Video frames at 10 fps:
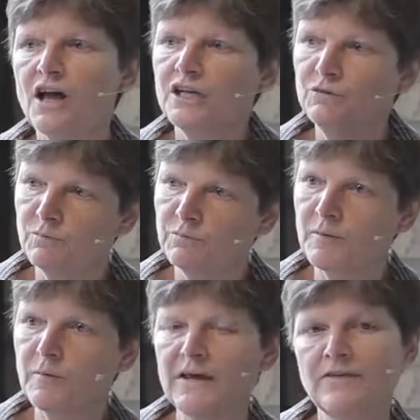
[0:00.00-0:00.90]
you would
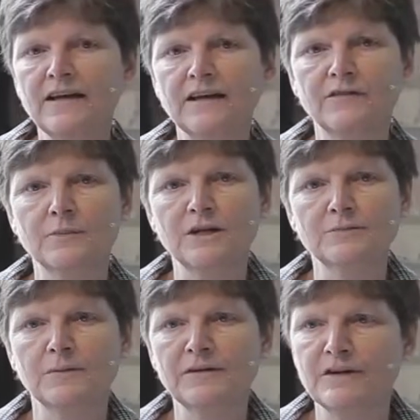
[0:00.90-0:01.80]
probably think of the British
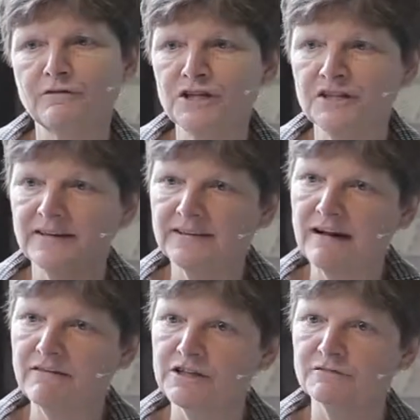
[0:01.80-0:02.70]
Property Federation as
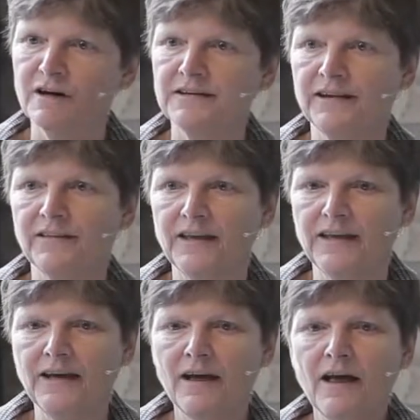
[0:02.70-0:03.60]
characterising
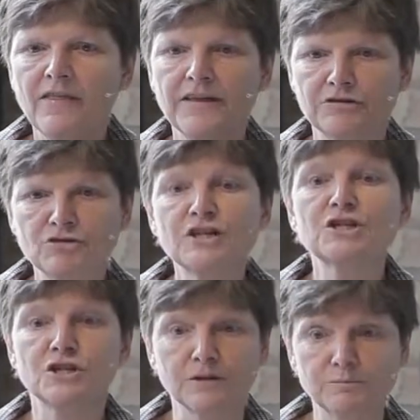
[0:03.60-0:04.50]
the
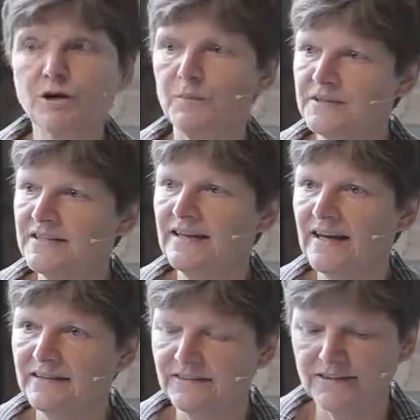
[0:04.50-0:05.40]
traditional property
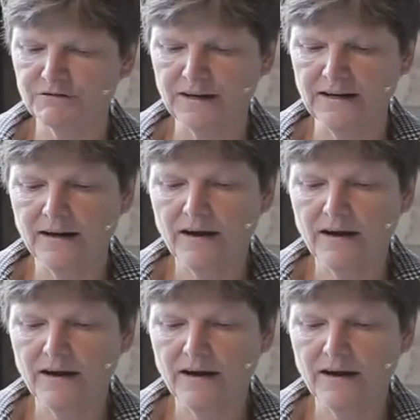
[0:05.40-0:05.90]
industry.